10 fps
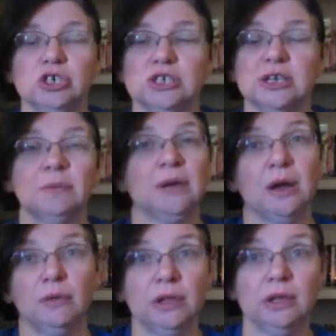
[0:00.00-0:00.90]
She's like, but
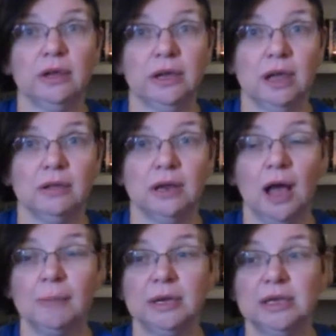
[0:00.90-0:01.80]
I really like Ellen
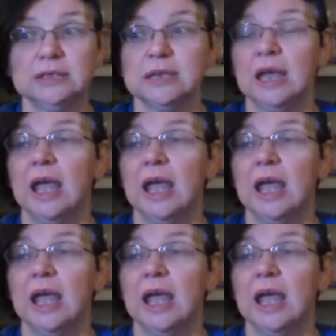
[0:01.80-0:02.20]
Hopkins.